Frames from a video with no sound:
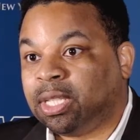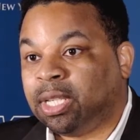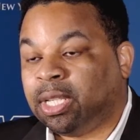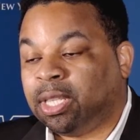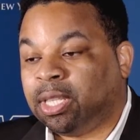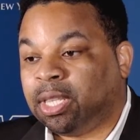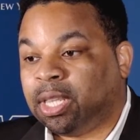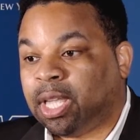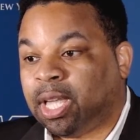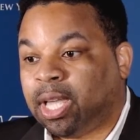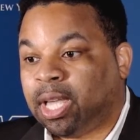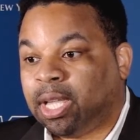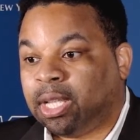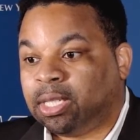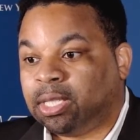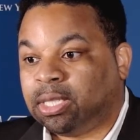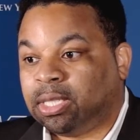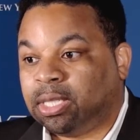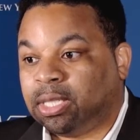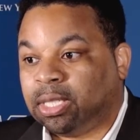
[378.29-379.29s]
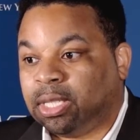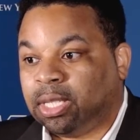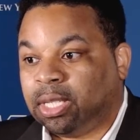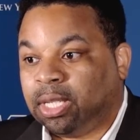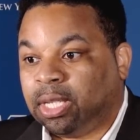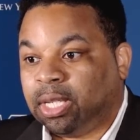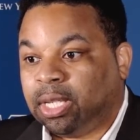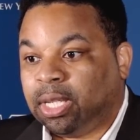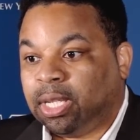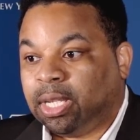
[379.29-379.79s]
and that,
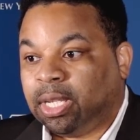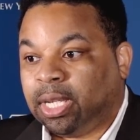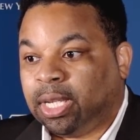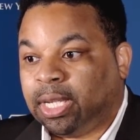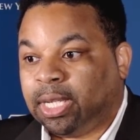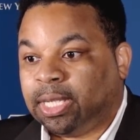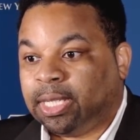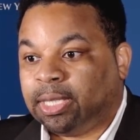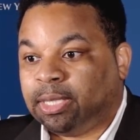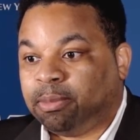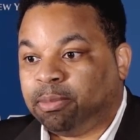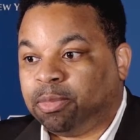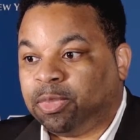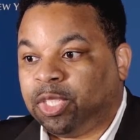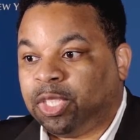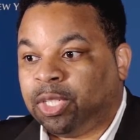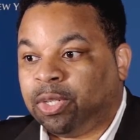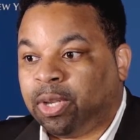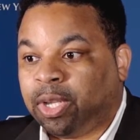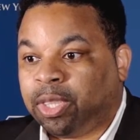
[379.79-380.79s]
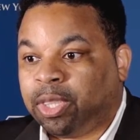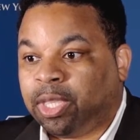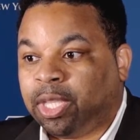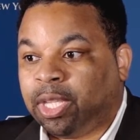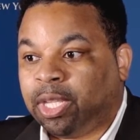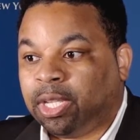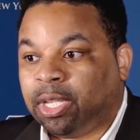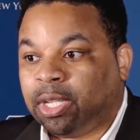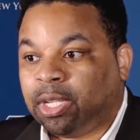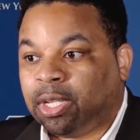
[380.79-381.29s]
you know, I
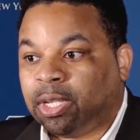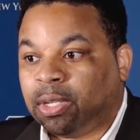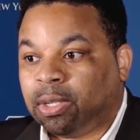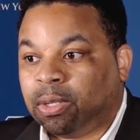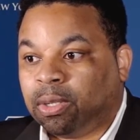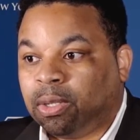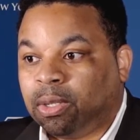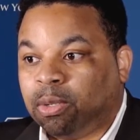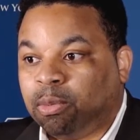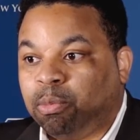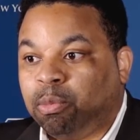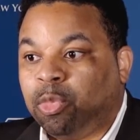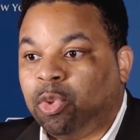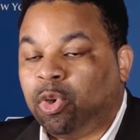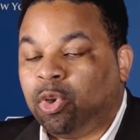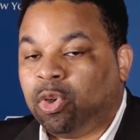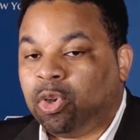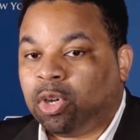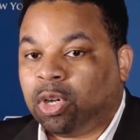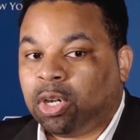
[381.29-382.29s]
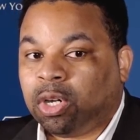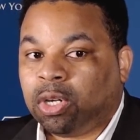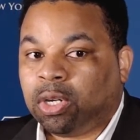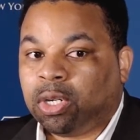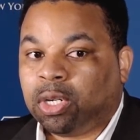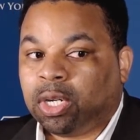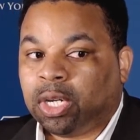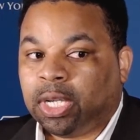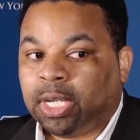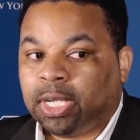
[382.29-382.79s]
think more,
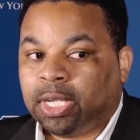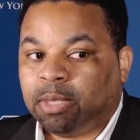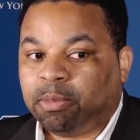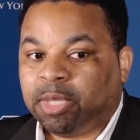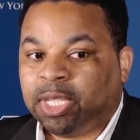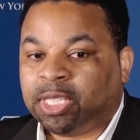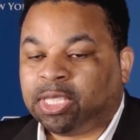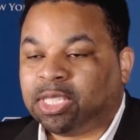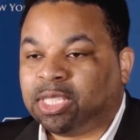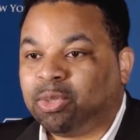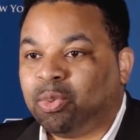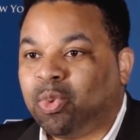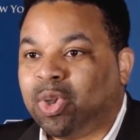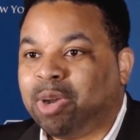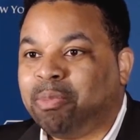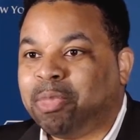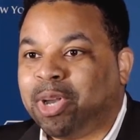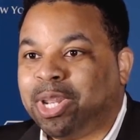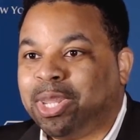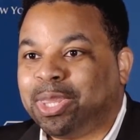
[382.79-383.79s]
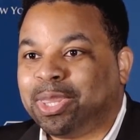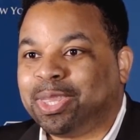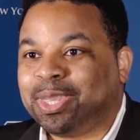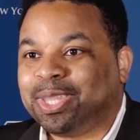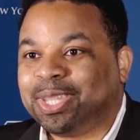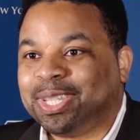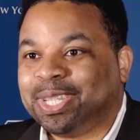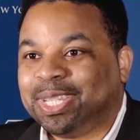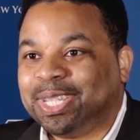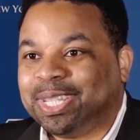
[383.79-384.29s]
it's 1 month.
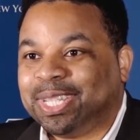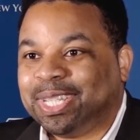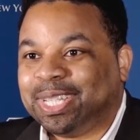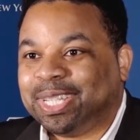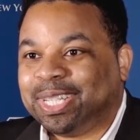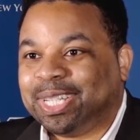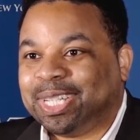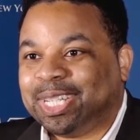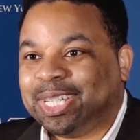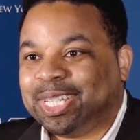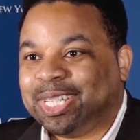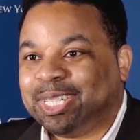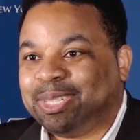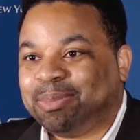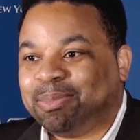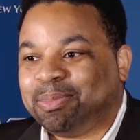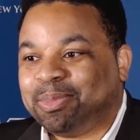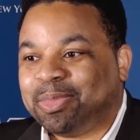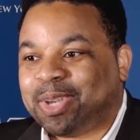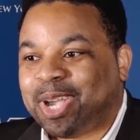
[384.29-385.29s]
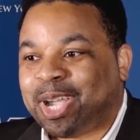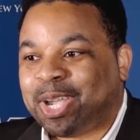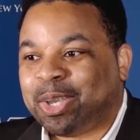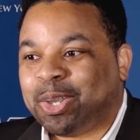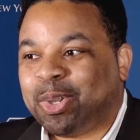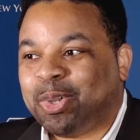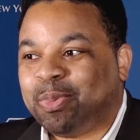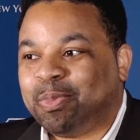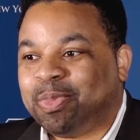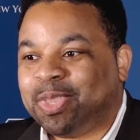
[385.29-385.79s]
I
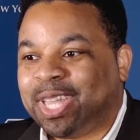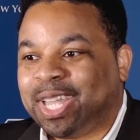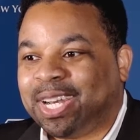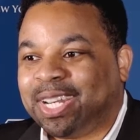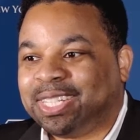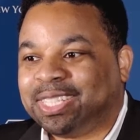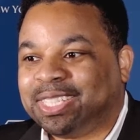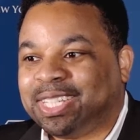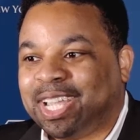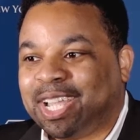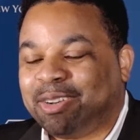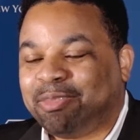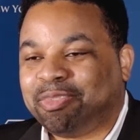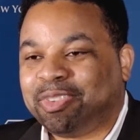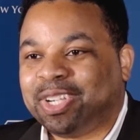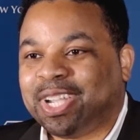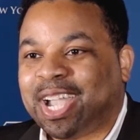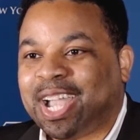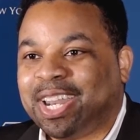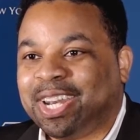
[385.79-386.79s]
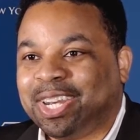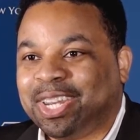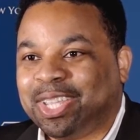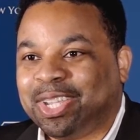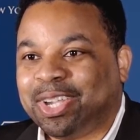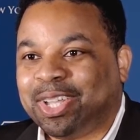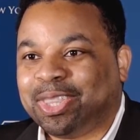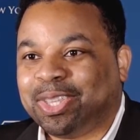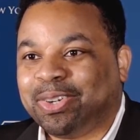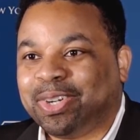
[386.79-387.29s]
hope that it's not forgotten the
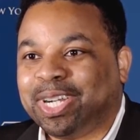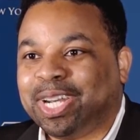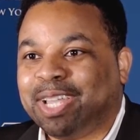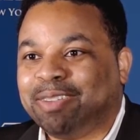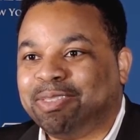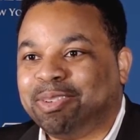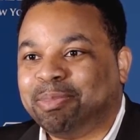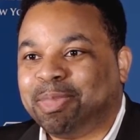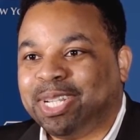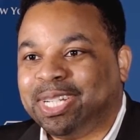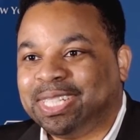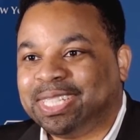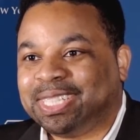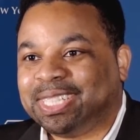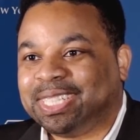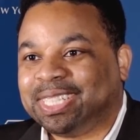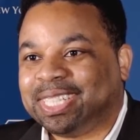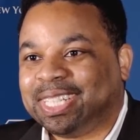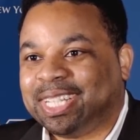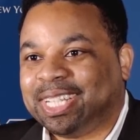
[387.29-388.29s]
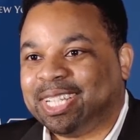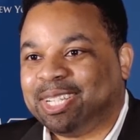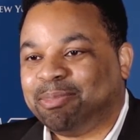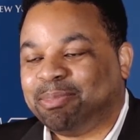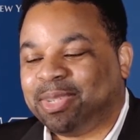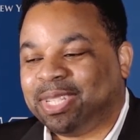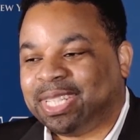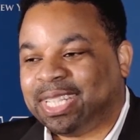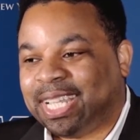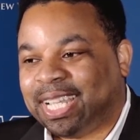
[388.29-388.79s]
other 11 months,
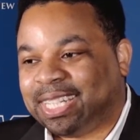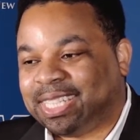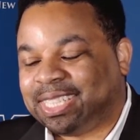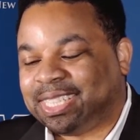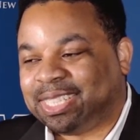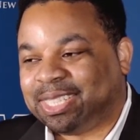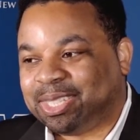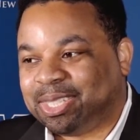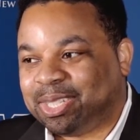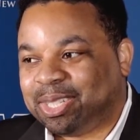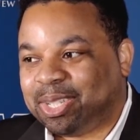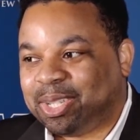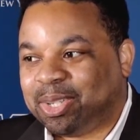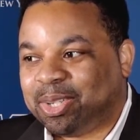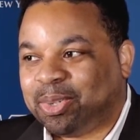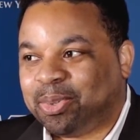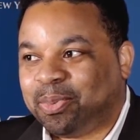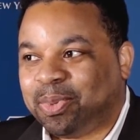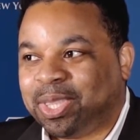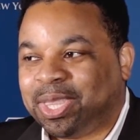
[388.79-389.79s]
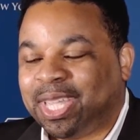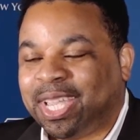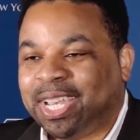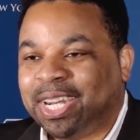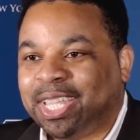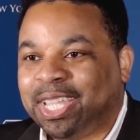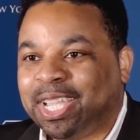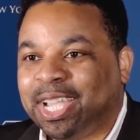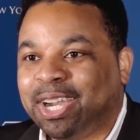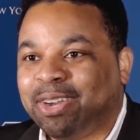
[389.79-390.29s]
but that's with
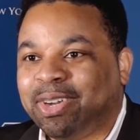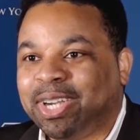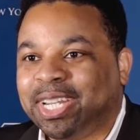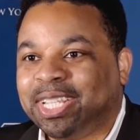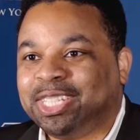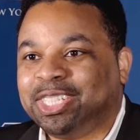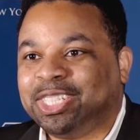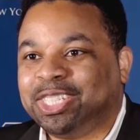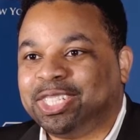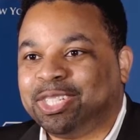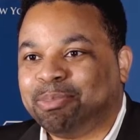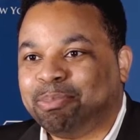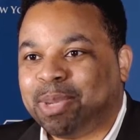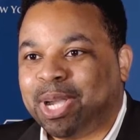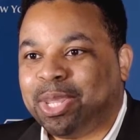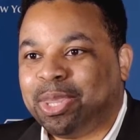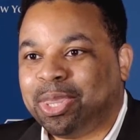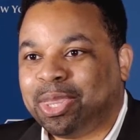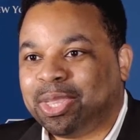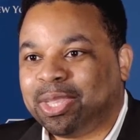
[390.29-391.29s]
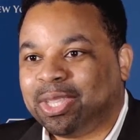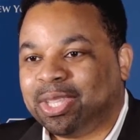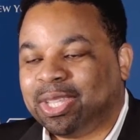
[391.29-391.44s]
any heritage month.